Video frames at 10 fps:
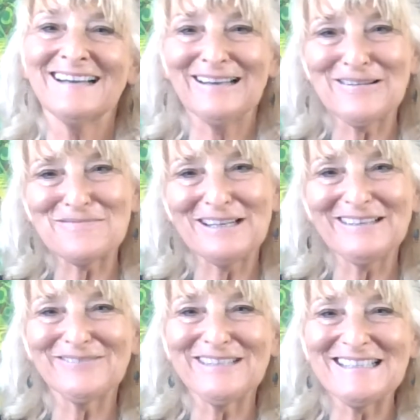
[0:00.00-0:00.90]
Hello, my
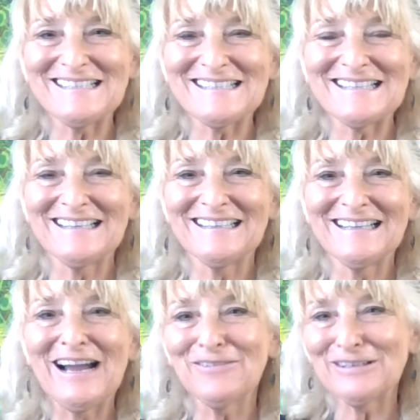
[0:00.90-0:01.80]
lovelies.
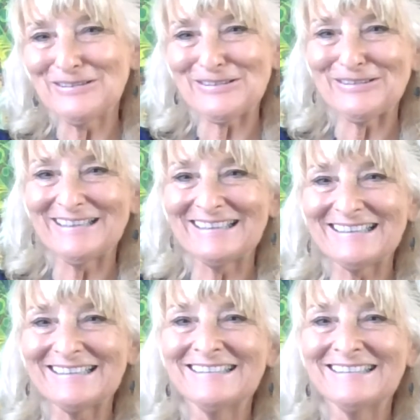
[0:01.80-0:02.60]
How are you doing?